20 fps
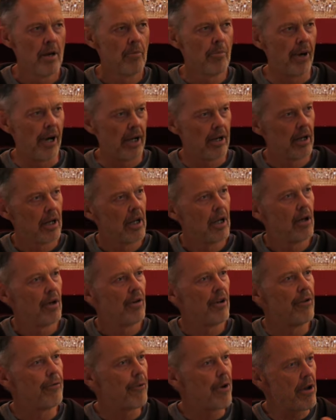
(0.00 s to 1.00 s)
But
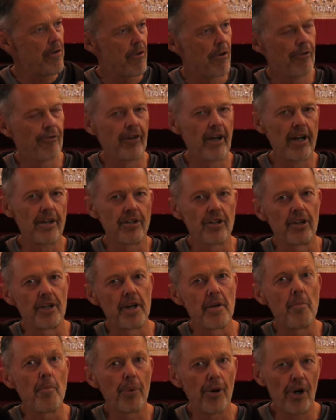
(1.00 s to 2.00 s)
if we reflect on
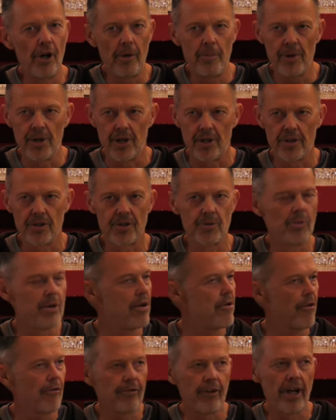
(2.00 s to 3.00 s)
impermanence, we
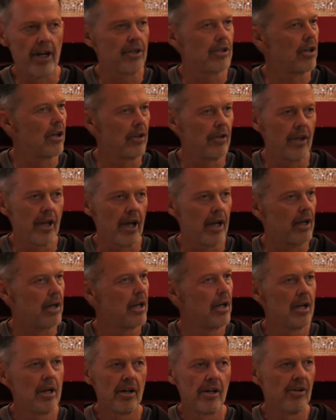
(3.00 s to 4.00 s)
reflect on that
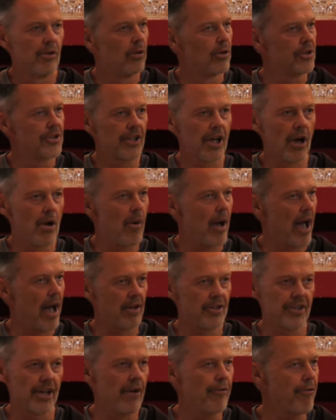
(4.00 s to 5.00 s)
also our
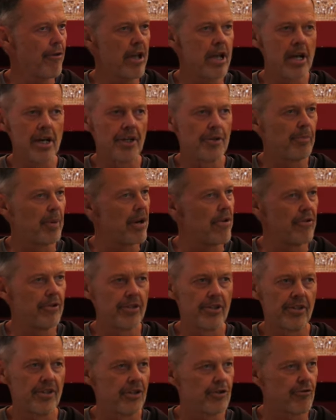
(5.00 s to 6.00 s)
suffering
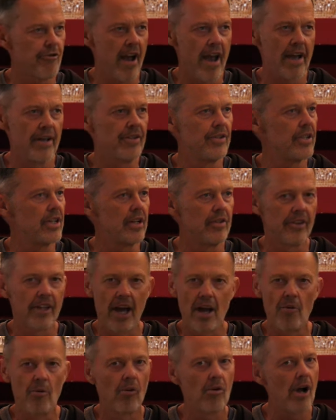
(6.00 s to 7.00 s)
experiences are transient,
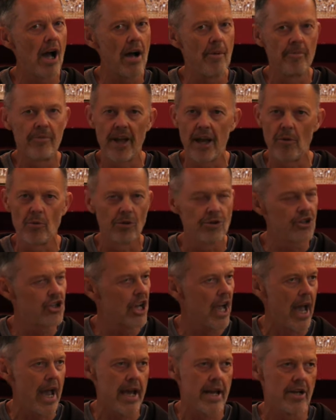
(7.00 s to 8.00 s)
they will, come, they will
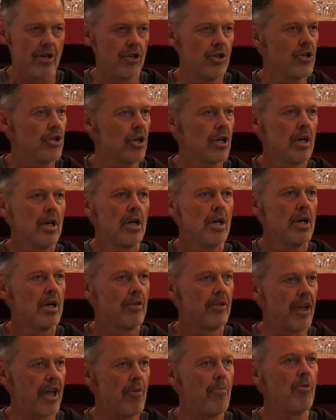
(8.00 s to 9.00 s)
change.
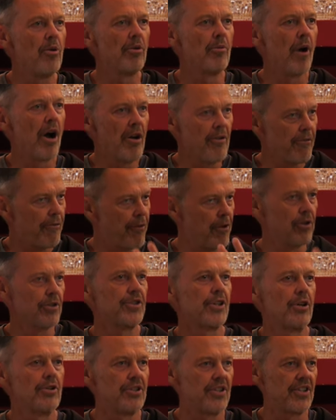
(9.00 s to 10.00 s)
Then we won't feel
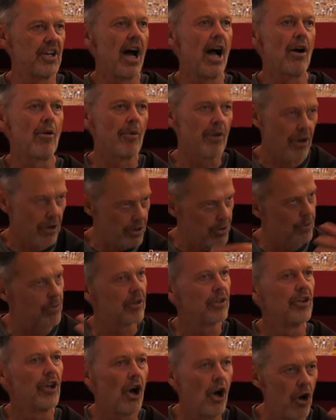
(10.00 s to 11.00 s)
so stuck because
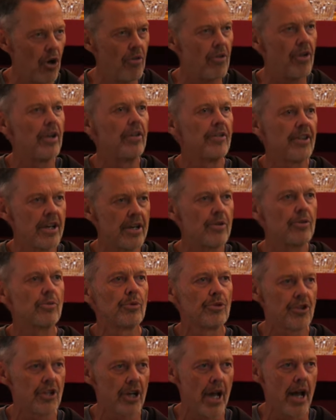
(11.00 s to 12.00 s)
we'll know that things will
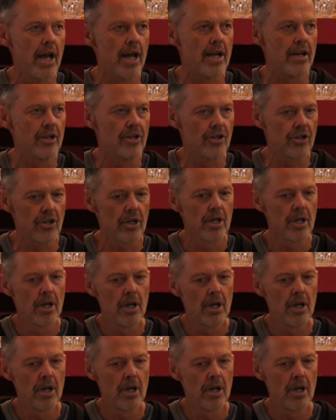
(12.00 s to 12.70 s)
change.